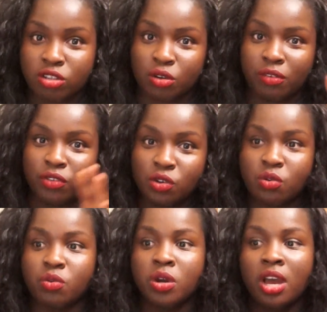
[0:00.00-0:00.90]
So if
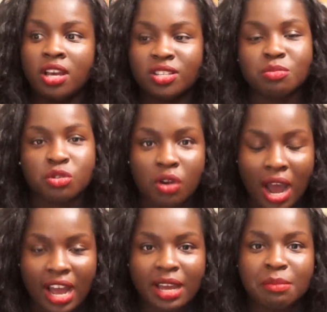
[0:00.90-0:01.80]
you
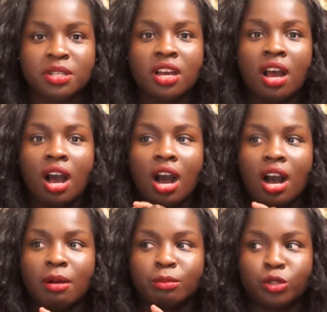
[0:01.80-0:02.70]
subscribed
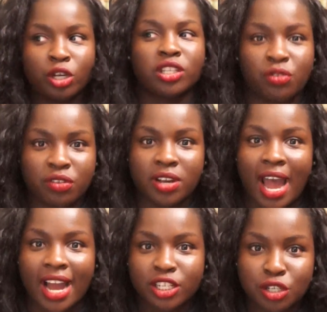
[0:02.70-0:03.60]
just for the
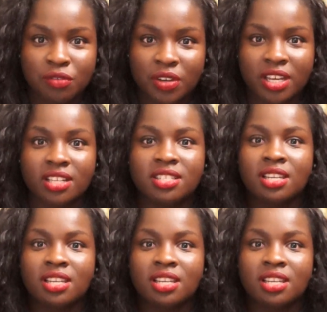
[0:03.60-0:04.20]
reaction vids,